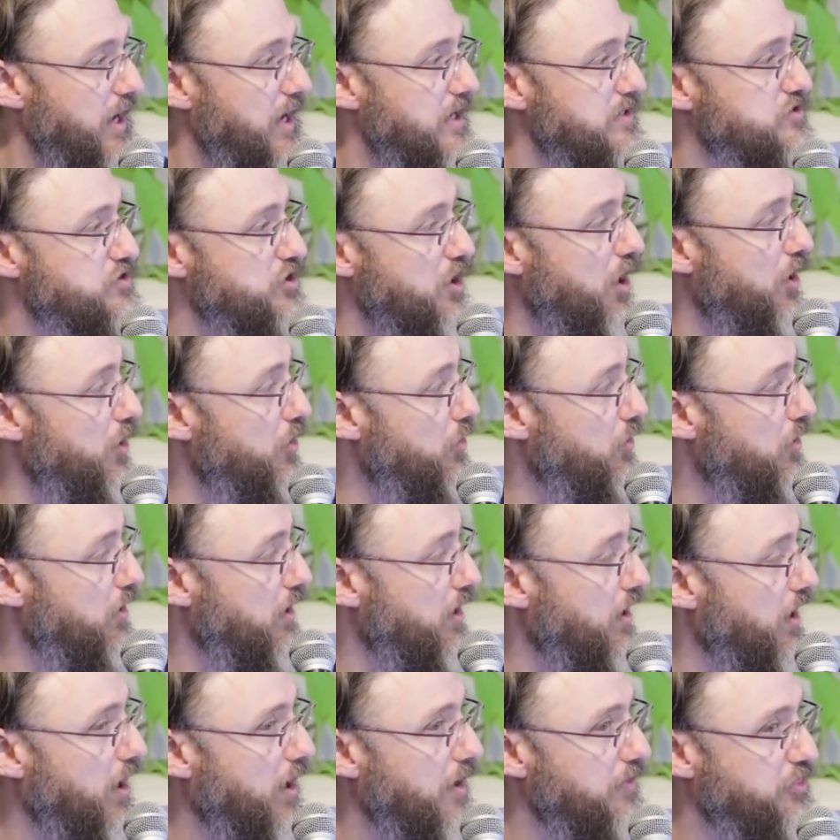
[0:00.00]
So
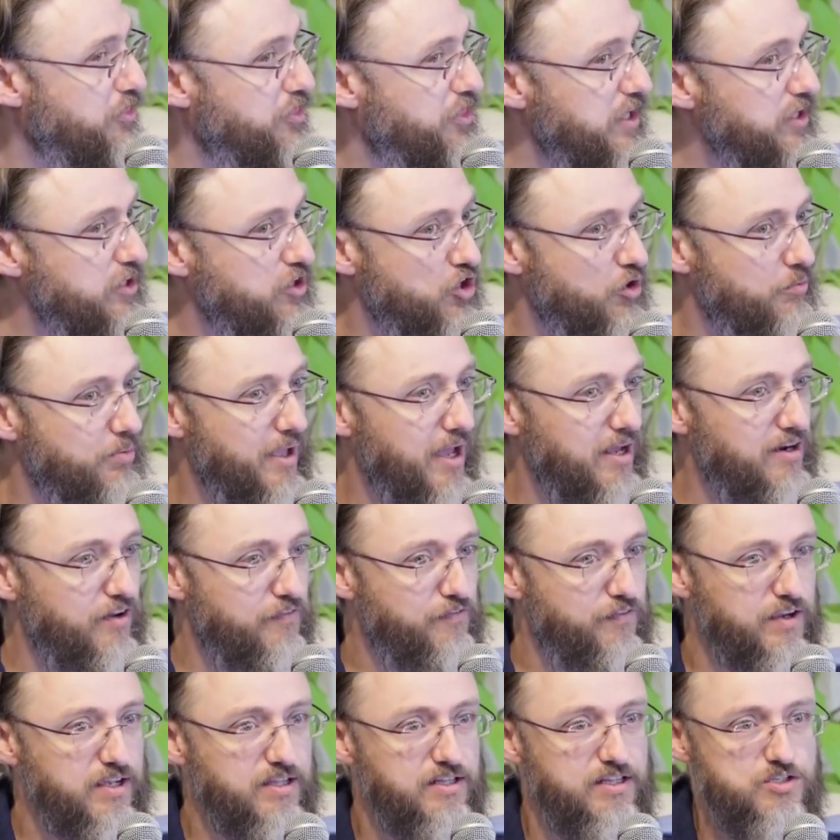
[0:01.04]
I think you'll be able to
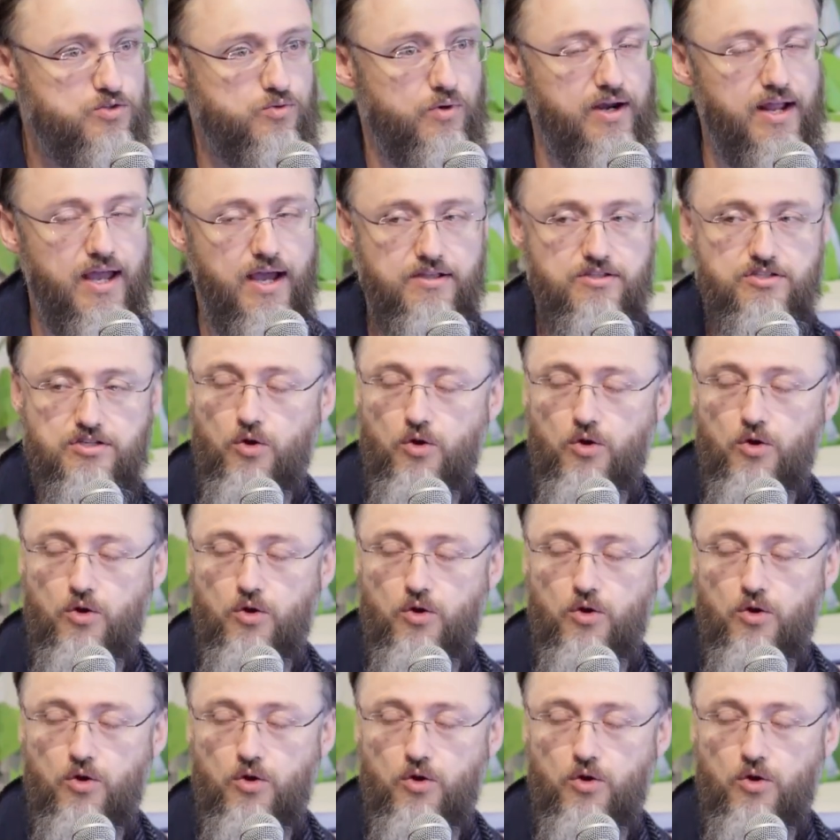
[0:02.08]
figure this one out.